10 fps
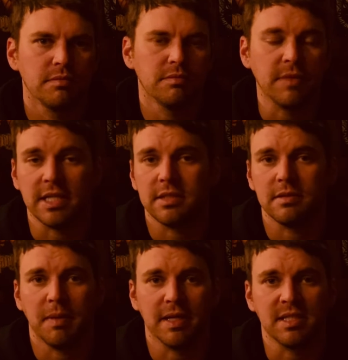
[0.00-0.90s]
that's
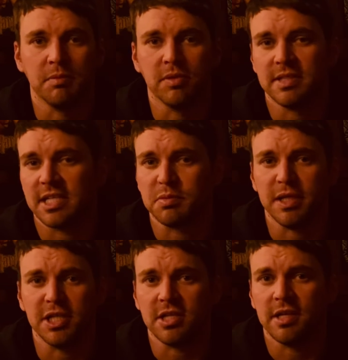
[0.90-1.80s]
about as simple as
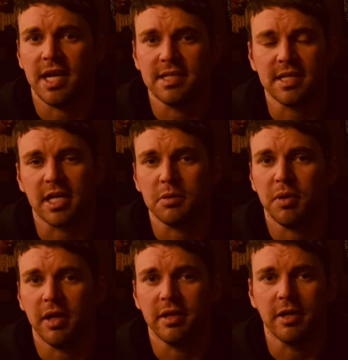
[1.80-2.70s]
explanation as I can
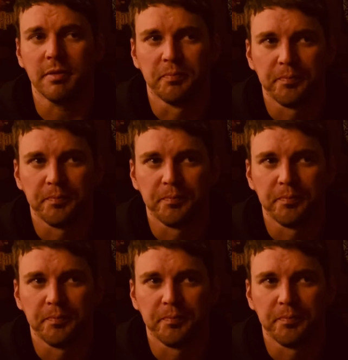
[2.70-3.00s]
put there.